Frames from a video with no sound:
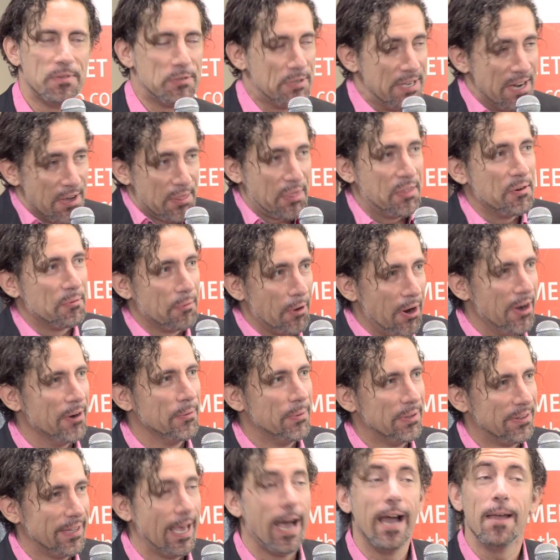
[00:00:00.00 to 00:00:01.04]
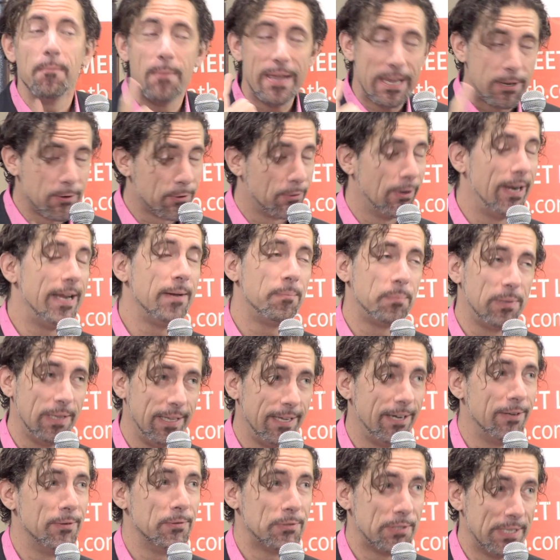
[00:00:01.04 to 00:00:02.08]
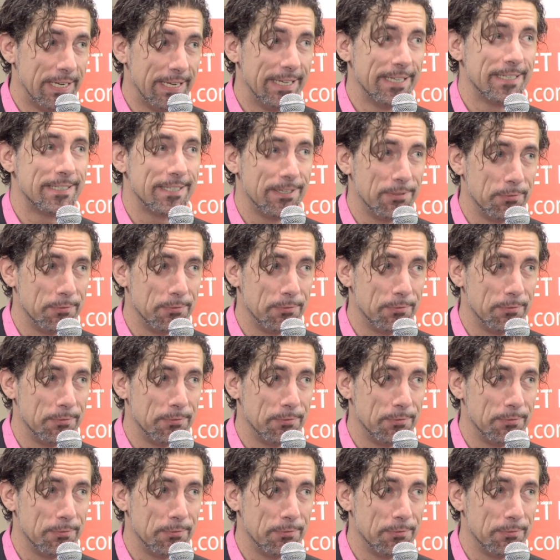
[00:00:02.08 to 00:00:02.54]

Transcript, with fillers: Nothing wrong with that. I make great Play-Doh snakes,